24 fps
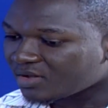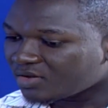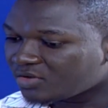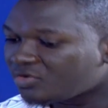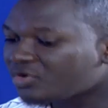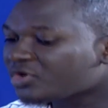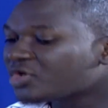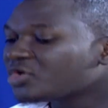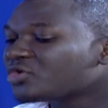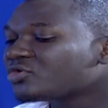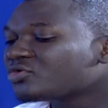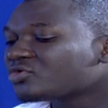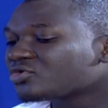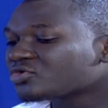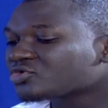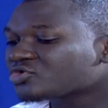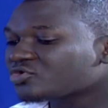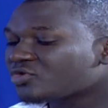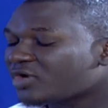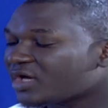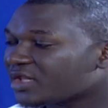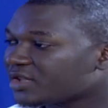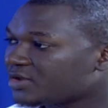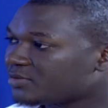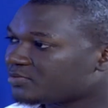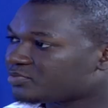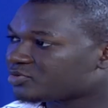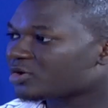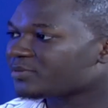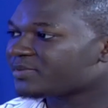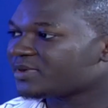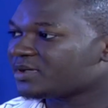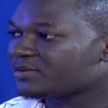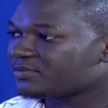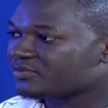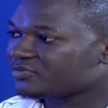looking also at the
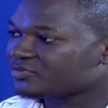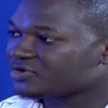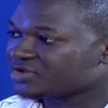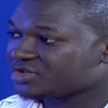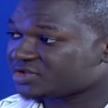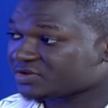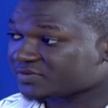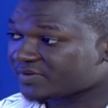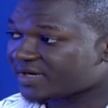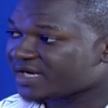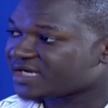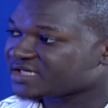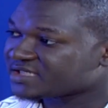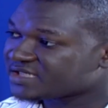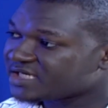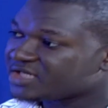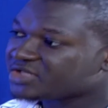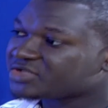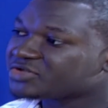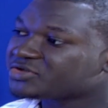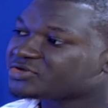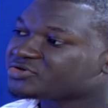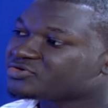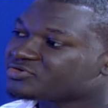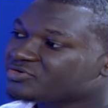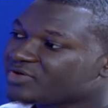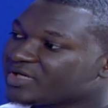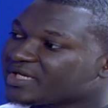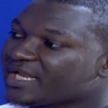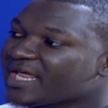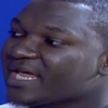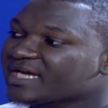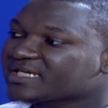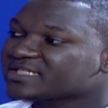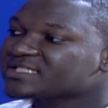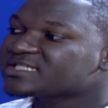problem, which is why I said to
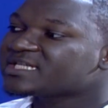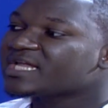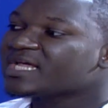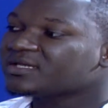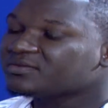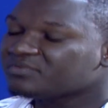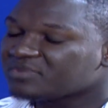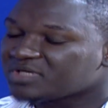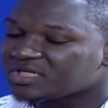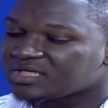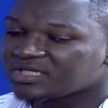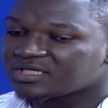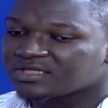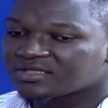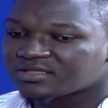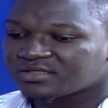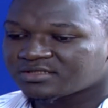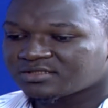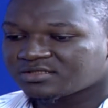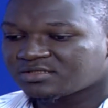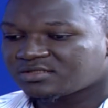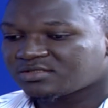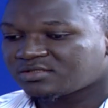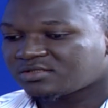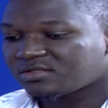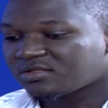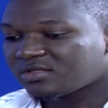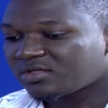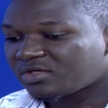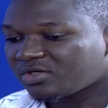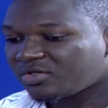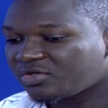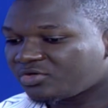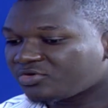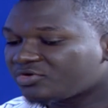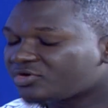an extent, meaning
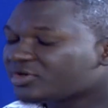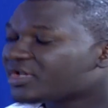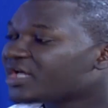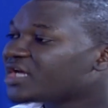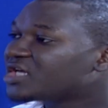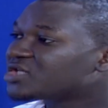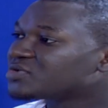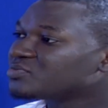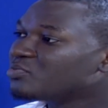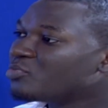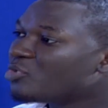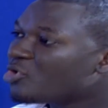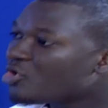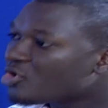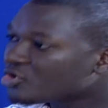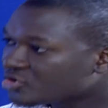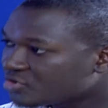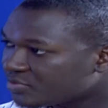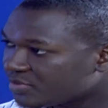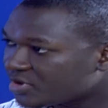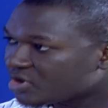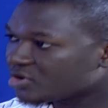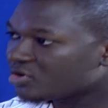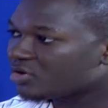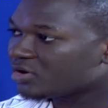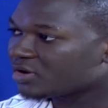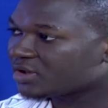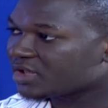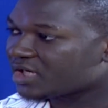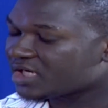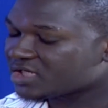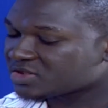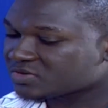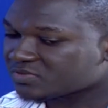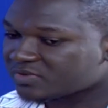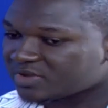there is more to be done
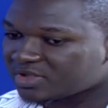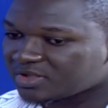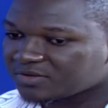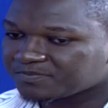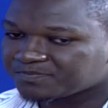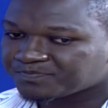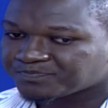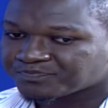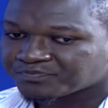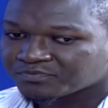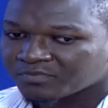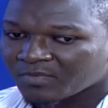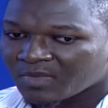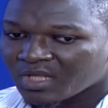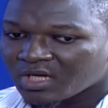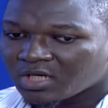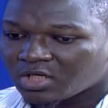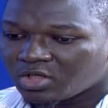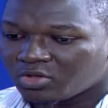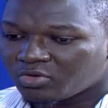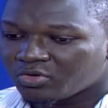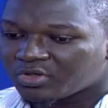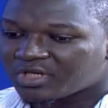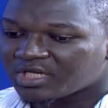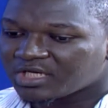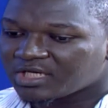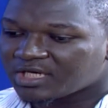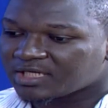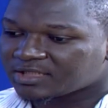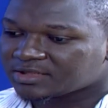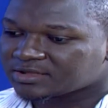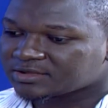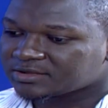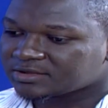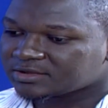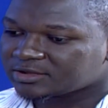as well. Looking
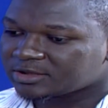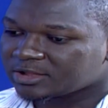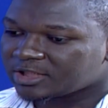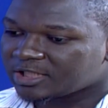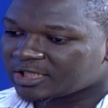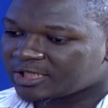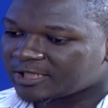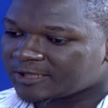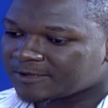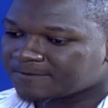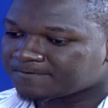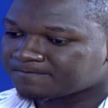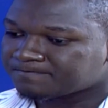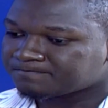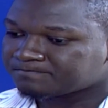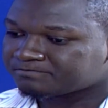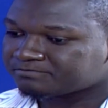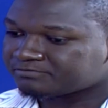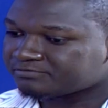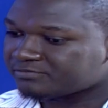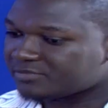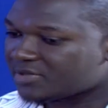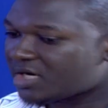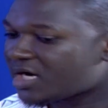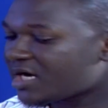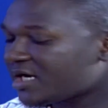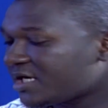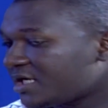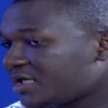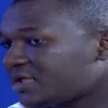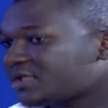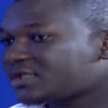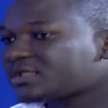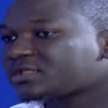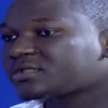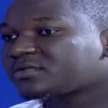at
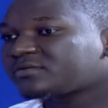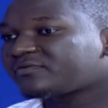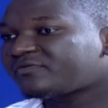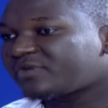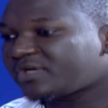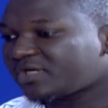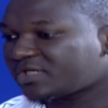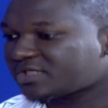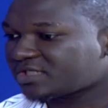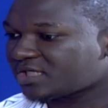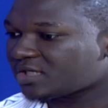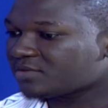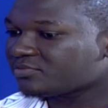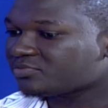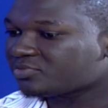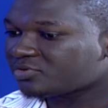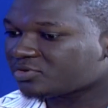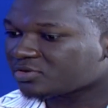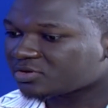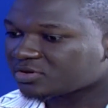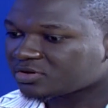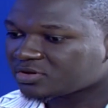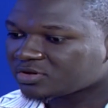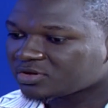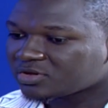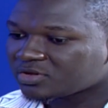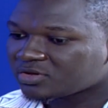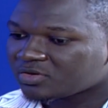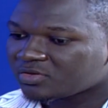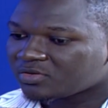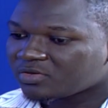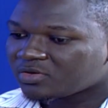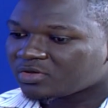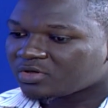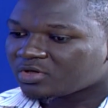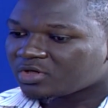marriage, for example,
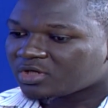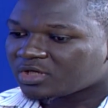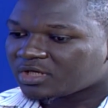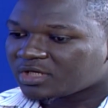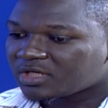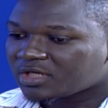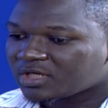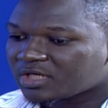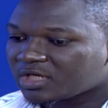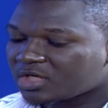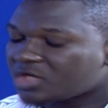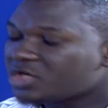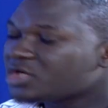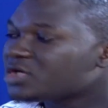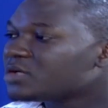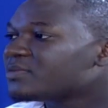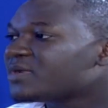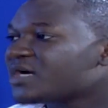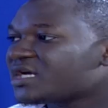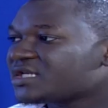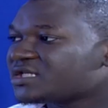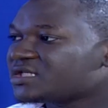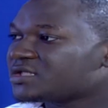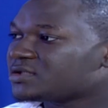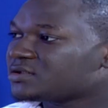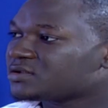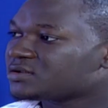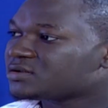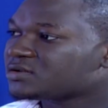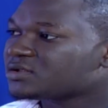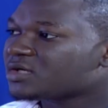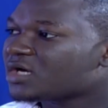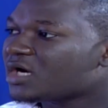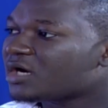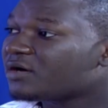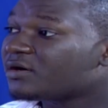can you imagine
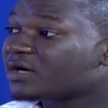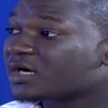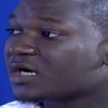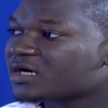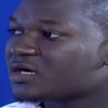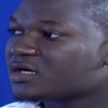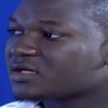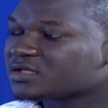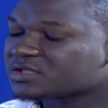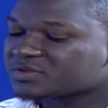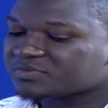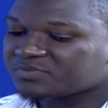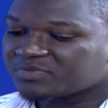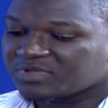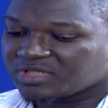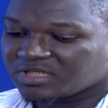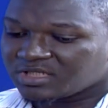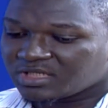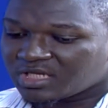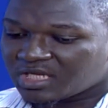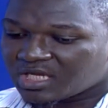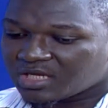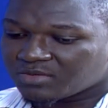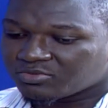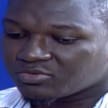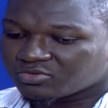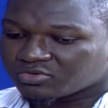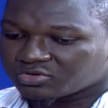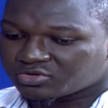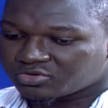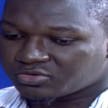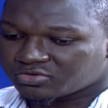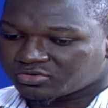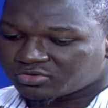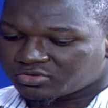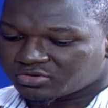our girls being able
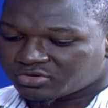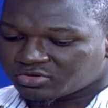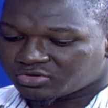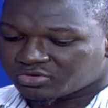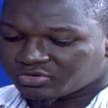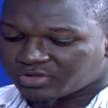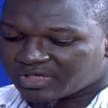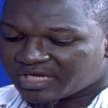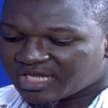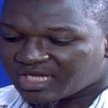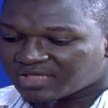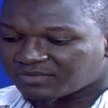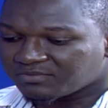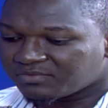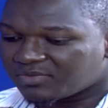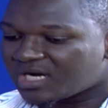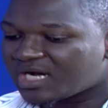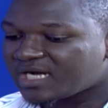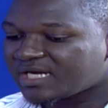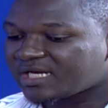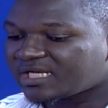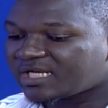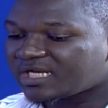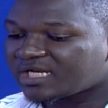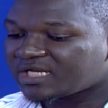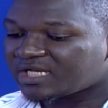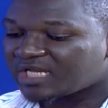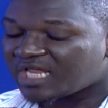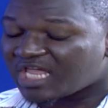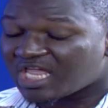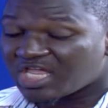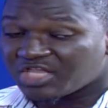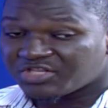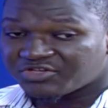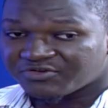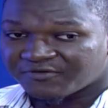to get married at the
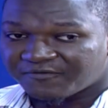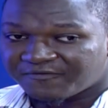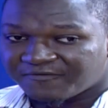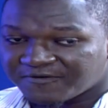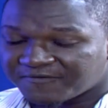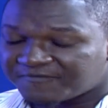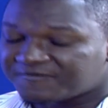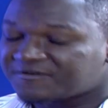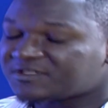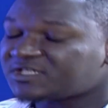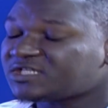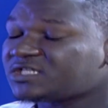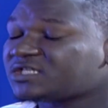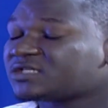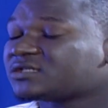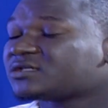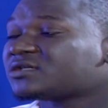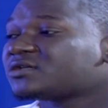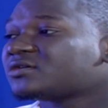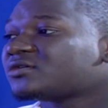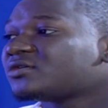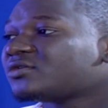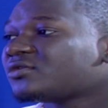age of 15